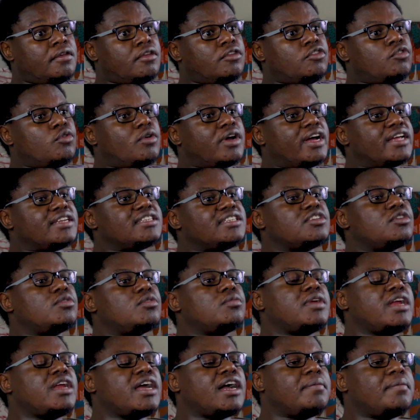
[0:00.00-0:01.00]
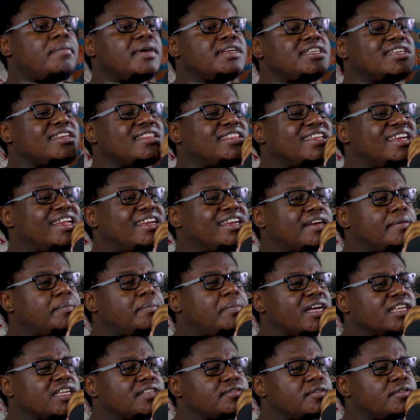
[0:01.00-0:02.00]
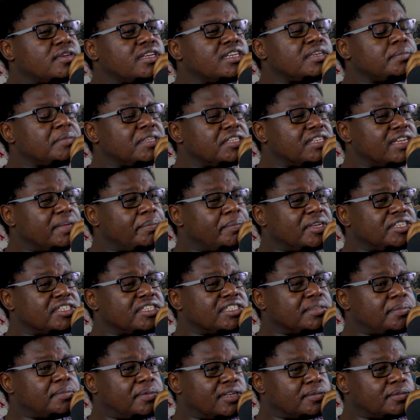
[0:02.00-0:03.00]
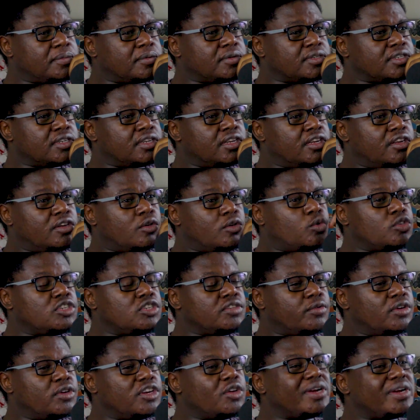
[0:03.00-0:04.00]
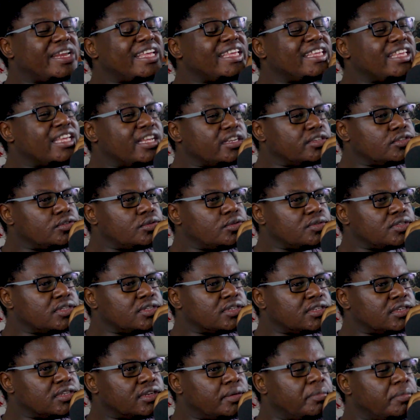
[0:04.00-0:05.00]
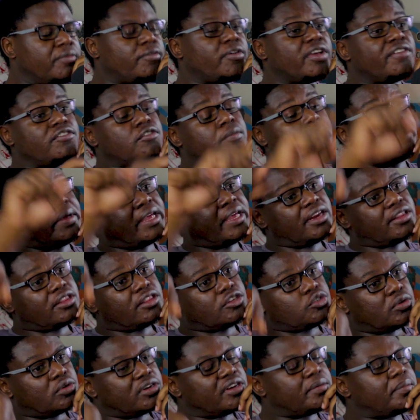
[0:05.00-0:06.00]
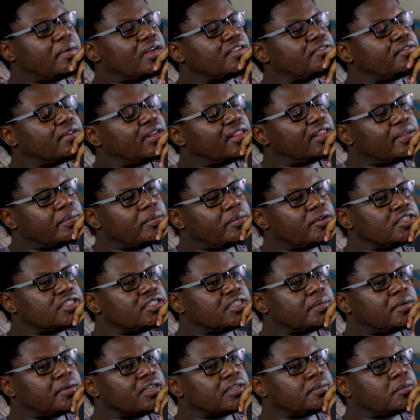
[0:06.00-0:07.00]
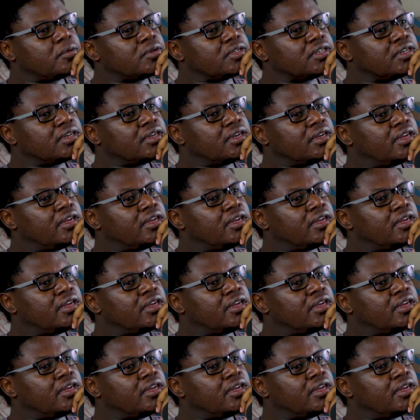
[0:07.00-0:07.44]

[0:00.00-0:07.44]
You can't tell Munaga badala $300 for an emergency passport. You've only got a year to use it before you have to pay another $200 for another emergency passport.